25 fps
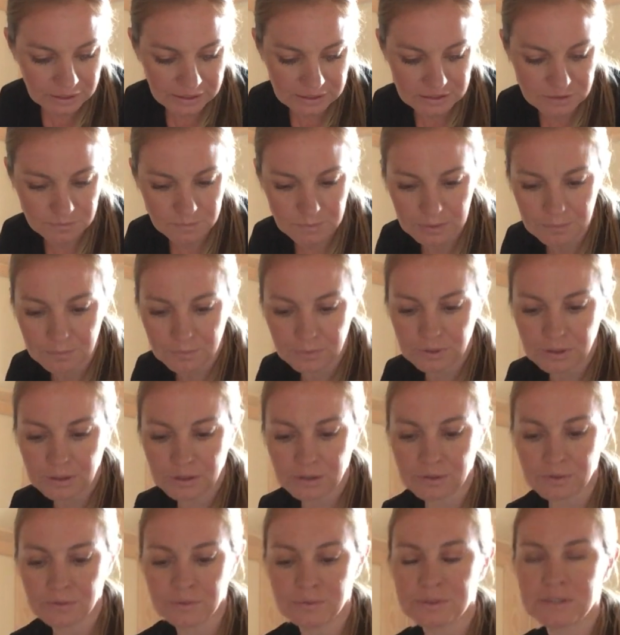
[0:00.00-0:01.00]
is we will
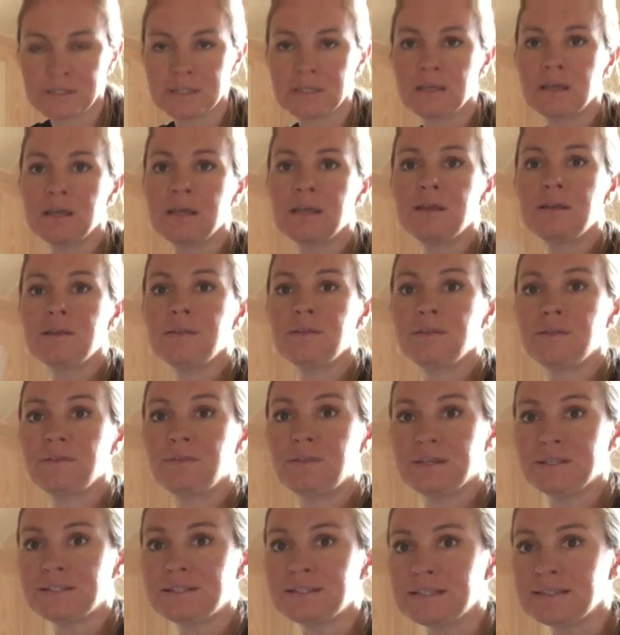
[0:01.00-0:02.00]
use
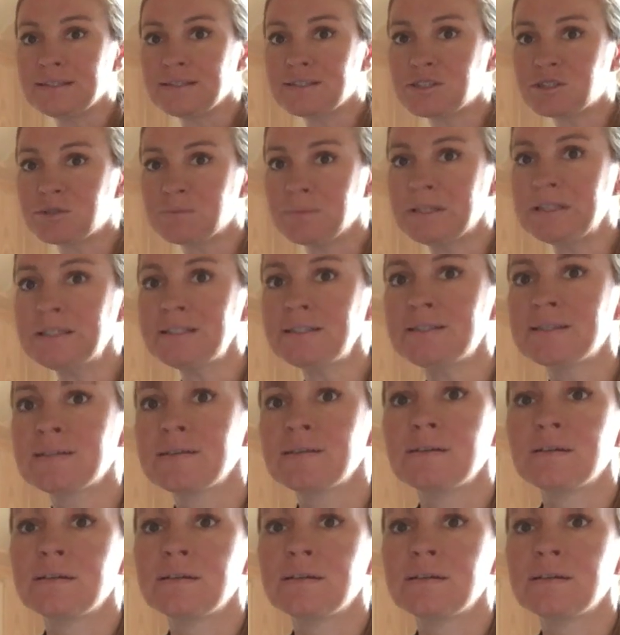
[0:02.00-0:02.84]
this instrument.